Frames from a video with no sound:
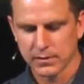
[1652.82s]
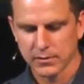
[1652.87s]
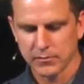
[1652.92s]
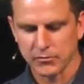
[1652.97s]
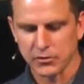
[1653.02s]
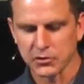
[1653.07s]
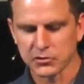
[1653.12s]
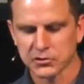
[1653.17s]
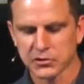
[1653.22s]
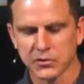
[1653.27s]

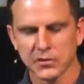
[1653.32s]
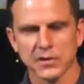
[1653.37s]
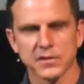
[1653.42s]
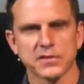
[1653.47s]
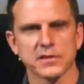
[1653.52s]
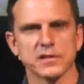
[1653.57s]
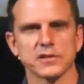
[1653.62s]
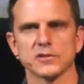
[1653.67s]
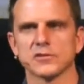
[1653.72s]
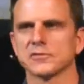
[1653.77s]
1
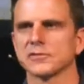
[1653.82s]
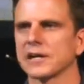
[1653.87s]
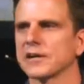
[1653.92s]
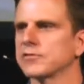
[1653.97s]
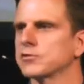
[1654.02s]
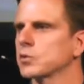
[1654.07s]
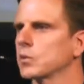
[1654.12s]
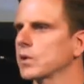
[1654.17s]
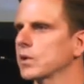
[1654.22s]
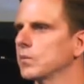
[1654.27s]
Corinthians
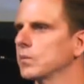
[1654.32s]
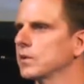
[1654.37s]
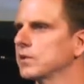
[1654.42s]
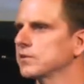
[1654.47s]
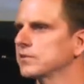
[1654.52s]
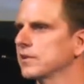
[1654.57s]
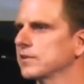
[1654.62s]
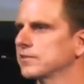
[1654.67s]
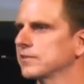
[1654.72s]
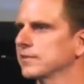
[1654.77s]
5:21
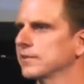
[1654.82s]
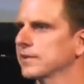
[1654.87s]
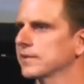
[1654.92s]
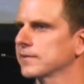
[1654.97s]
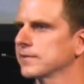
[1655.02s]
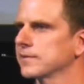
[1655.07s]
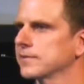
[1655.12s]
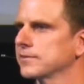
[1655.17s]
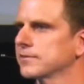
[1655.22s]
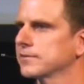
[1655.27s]
says it like
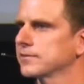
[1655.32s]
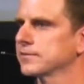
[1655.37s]
this.